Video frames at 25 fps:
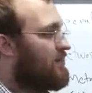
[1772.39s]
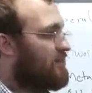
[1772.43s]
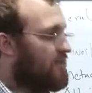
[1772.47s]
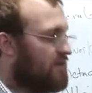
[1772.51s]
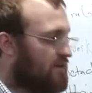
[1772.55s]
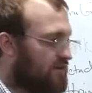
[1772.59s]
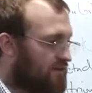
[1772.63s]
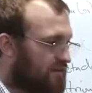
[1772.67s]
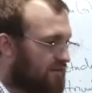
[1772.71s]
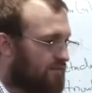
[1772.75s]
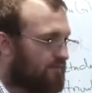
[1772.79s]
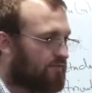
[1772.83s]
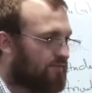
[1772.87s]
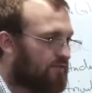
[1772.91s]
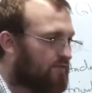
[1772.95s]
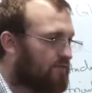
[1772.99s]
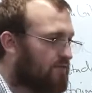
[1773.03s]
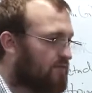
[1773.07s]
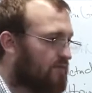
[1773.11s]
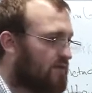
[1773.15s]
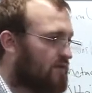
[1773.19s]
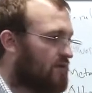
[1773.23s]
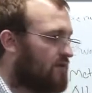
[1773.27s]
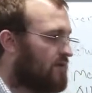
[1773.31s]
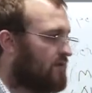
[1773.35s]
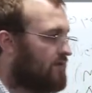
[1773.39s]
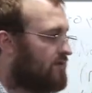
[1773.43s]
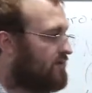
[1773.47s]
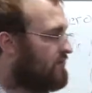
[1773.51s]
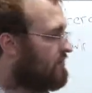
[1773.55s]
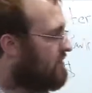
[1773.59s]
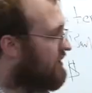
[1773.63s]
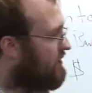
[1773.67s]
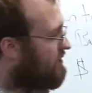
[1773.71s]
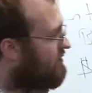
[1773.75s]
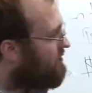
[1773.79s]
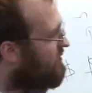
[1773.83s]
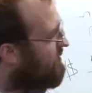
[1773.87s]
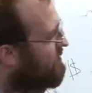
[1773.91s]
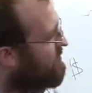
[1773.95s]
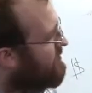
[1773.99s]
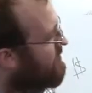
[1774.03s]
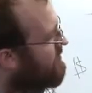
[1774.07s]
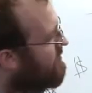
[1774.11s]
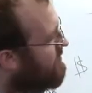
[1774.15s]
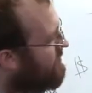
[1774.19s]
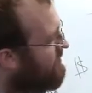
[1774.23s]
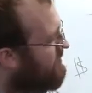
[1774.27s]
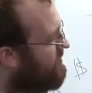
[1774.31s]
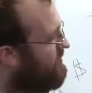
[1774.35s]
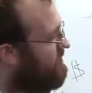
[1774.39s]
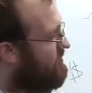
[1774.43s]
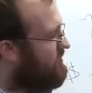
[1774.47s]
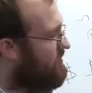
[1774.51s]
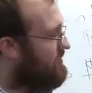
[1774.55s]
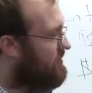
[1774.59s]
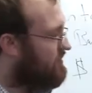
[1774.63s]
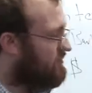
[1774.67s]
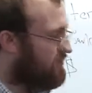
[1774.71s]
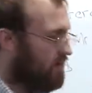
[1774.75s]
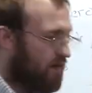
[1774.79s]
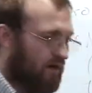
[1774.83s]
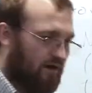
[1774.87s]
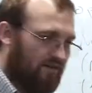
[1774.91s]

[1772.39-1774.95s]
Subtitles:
The difference is that cryptocurrencies